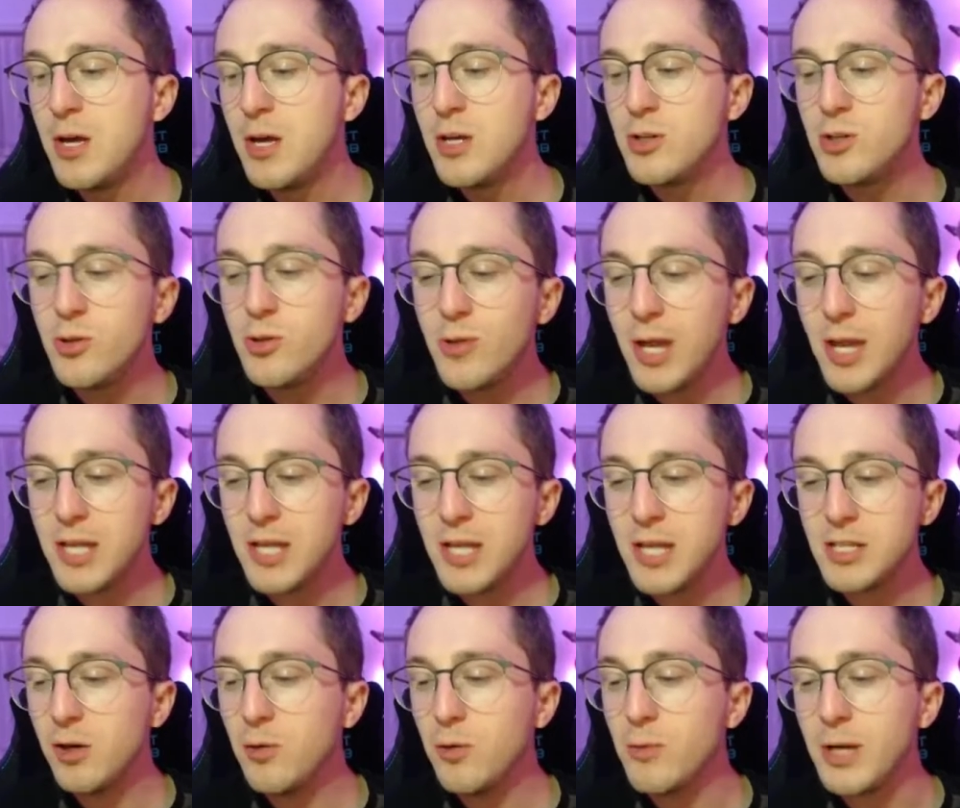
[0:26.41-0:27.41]
2 days
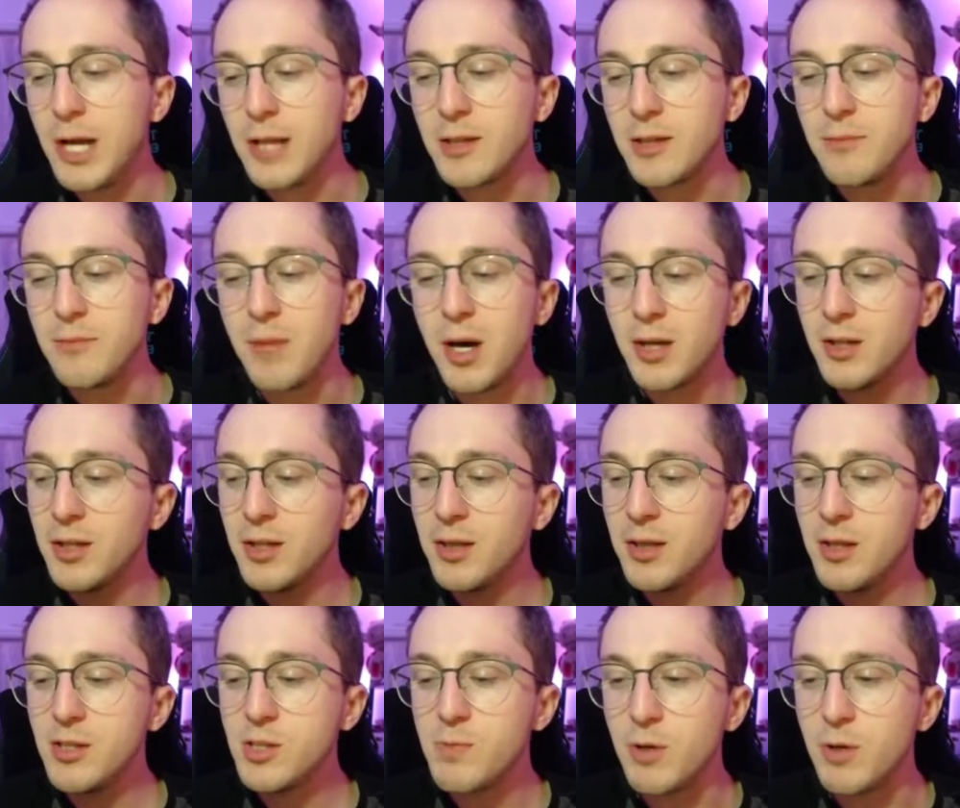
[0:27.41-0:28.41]
ago we got the monolith and
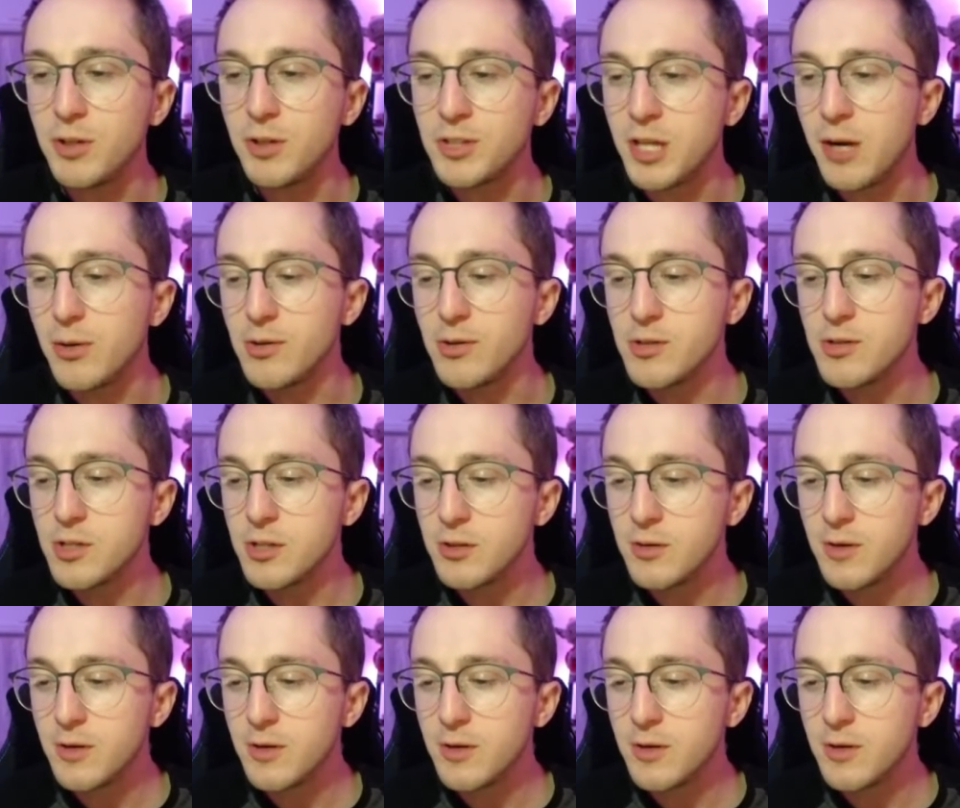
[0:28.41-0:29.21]
the spell towers.